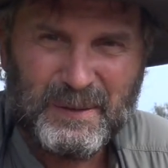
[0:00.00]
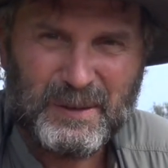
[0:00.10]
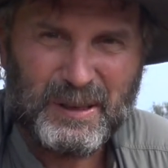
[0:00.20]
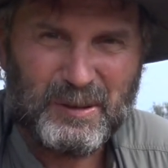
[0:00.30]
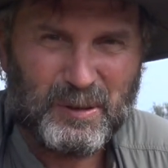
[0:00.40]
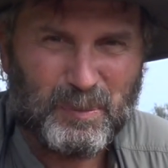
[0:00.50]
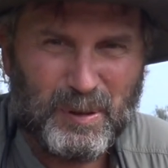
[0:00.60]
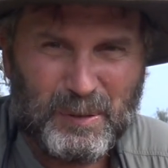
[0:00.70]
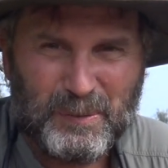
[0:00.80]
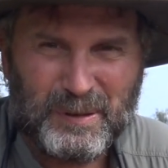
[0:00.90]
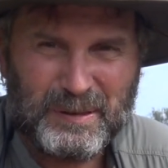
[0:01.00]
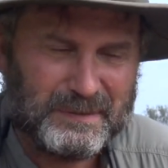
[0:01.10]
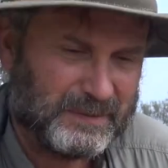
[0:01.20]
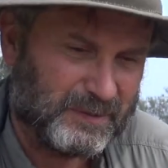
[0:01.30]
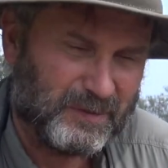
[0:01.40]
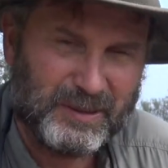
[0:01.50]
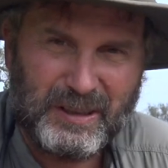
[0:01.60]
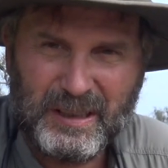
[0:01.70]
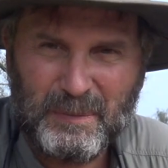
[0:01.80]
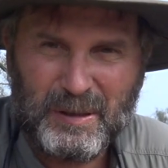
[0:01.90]
we're getting to the point where if you
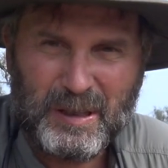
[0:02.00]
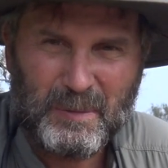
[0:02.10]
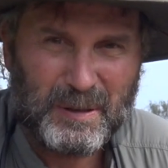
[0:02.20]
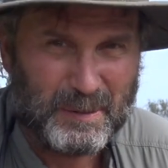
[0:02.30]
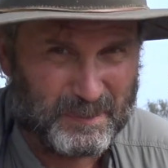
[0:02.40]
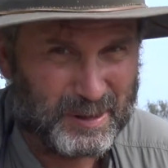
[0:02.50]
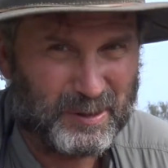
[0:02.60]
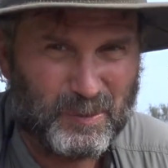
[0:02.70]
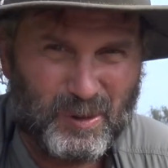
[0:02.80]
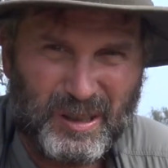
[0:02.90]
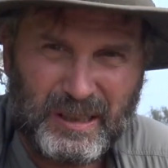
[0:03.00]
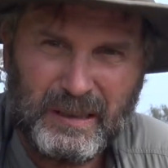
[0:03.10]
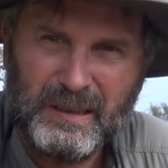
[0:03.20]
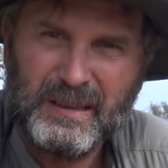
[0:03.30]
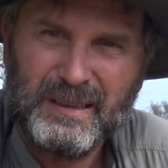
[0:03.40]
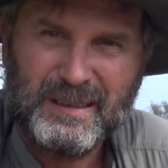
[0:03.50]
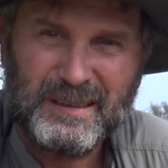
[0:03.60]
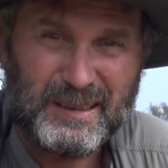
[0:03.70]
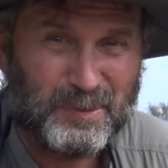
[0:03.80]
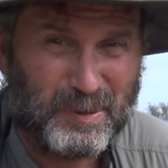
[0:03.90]
think about coming up, bring some water.
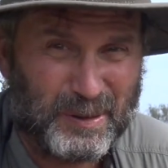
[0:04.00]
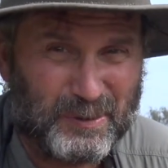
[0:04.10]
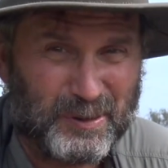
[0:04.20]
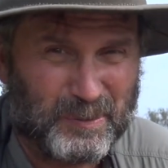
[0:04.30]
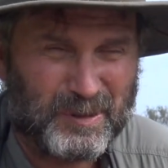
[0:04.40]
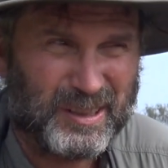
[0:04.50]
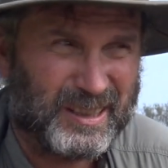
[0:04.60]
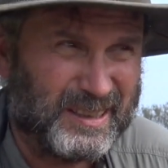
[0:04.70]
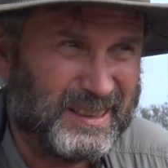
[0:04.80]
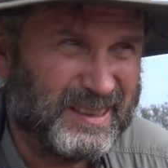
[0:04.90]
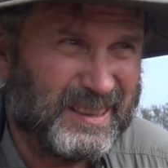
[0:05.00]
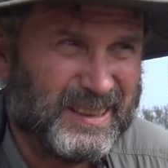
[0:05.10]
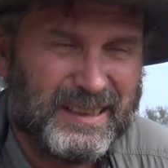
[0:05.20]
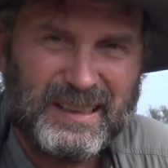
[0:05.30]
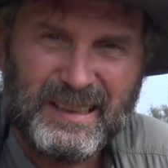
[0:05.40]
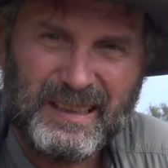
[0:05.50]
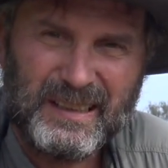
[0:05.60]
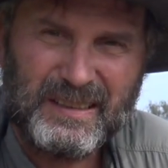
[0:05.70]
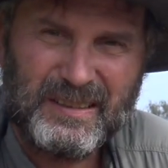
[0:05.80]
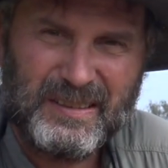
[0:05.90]
At least pray for some rain.
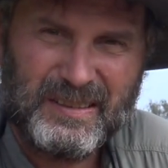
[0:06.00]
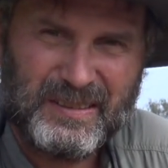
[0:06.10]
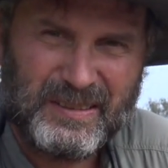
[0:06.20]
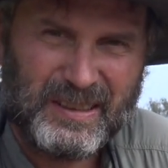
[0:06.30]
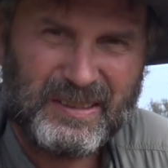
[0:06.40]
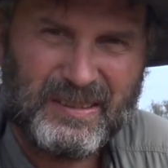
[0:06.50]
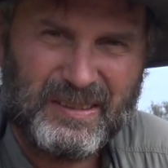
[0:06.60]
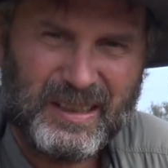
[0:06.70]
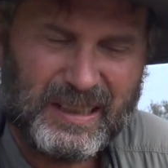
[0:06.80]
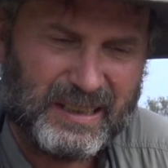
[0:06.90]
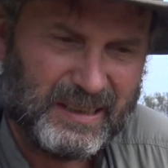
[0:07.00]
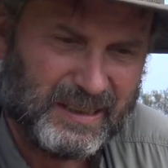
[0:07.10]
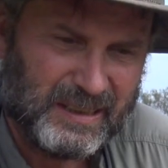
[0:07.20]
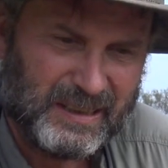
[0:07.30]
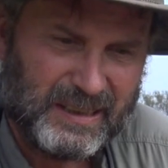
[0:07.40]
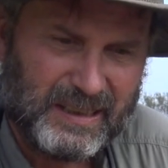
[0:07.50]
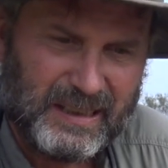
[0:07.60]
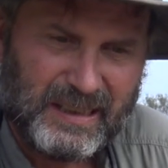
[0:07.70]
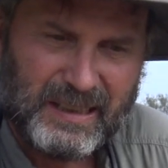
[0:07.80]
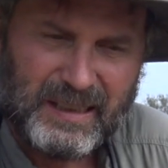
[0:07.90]
It's getting skinny.
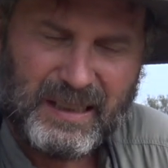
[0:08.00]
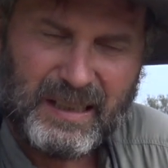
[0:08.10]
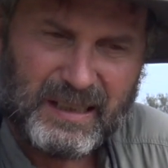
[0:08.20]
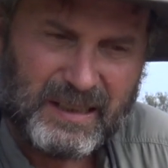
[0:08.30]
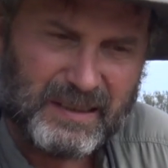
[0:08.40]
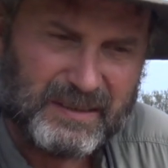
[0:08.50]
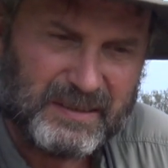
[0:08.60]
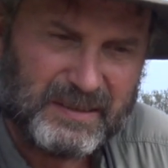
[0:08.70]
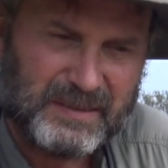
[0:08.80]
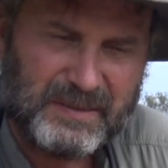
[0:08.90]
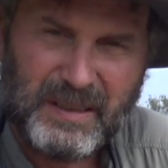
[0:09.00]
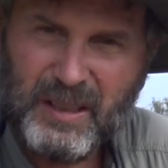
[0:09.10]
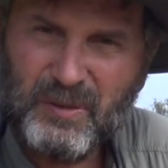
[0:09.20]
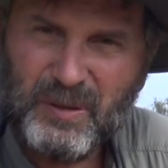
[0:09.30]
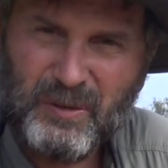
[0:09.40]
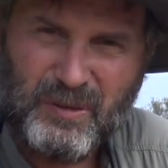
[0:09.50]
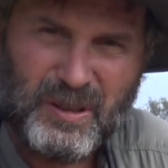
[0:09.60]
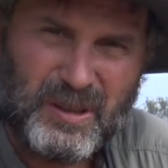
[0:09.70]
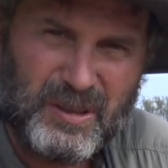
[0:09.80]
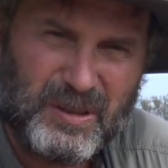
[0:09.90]
Uh, as for the
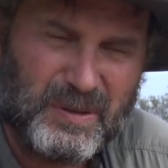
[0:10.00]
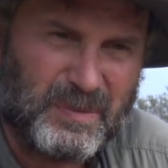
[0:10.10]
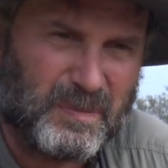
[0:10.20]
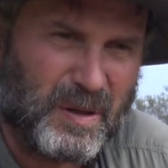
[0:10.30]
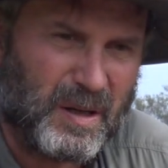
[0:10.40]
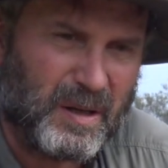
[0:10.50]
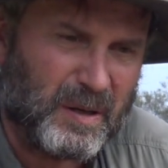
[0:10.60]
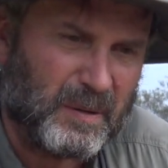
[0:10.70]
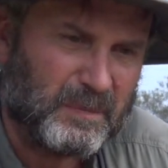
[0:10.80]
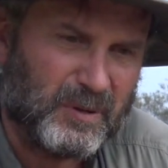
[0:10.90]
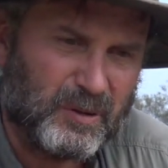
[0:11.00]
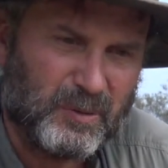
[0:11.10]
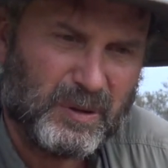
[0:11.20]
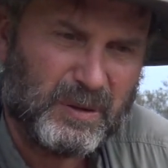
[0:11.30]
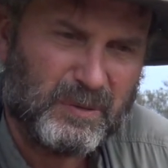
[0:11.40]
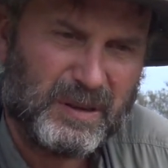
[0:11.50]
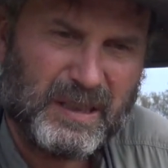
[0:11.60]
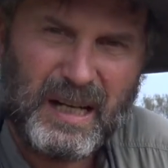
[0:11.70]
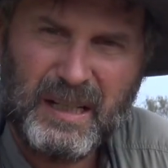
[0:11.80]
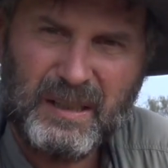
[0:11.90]
fish, um, this week we
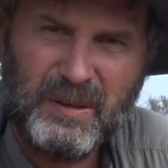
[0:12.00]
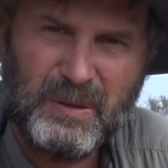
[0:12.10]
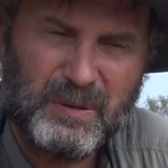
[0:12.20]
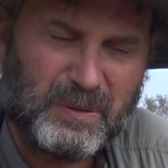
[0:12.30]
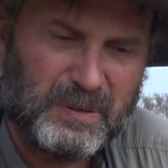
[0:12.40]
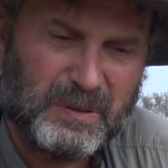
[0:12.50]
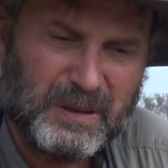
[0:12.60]
got into